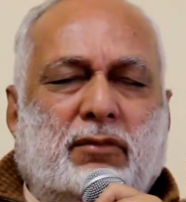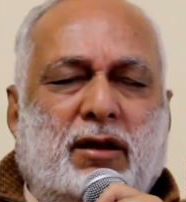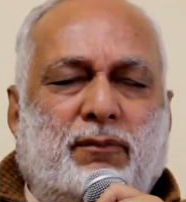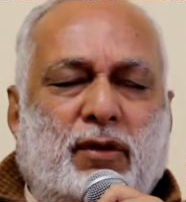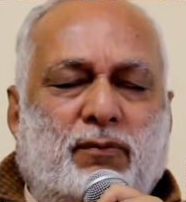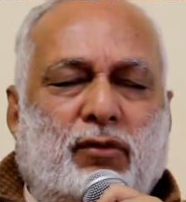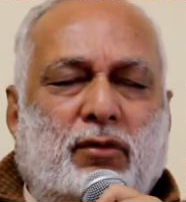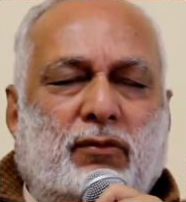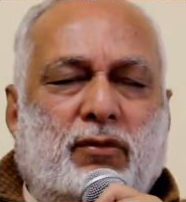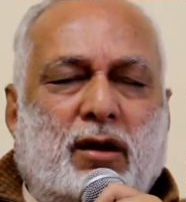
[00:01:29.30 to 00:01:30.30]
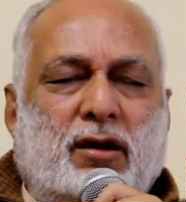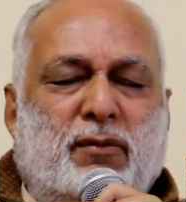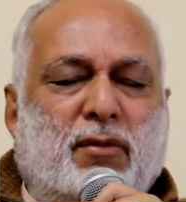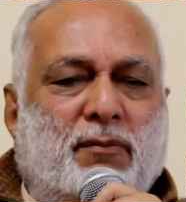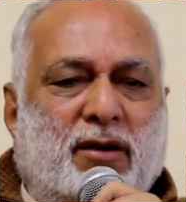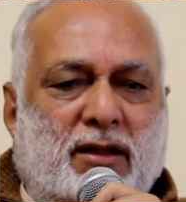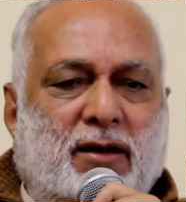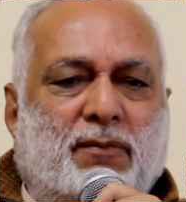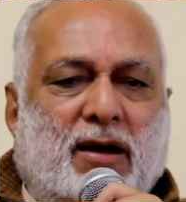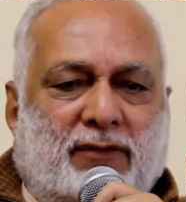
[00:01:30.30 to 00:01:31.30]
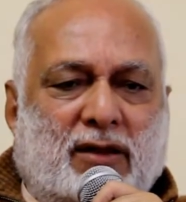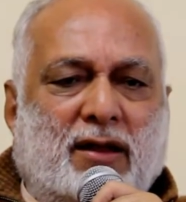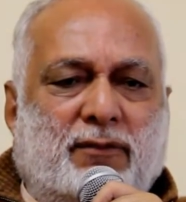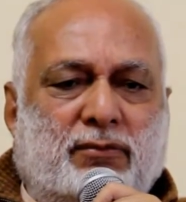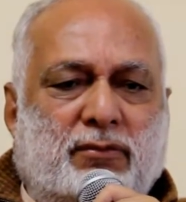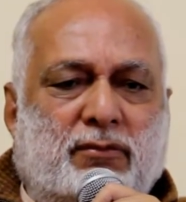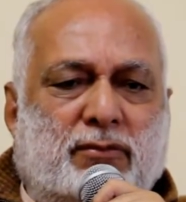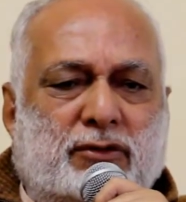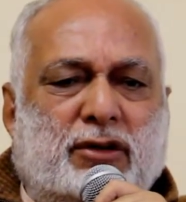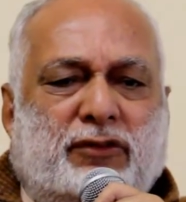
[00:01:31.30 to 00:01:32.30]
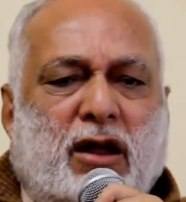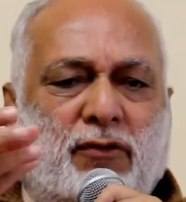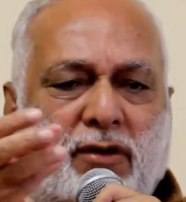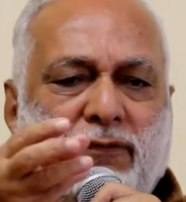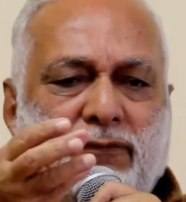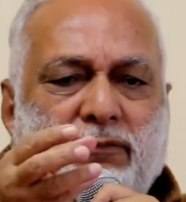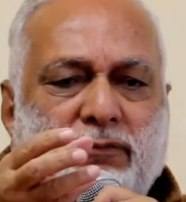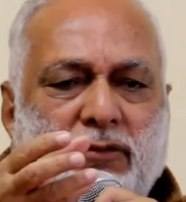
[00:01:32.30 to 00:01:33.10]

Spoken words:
many people who remember their past life. Just out of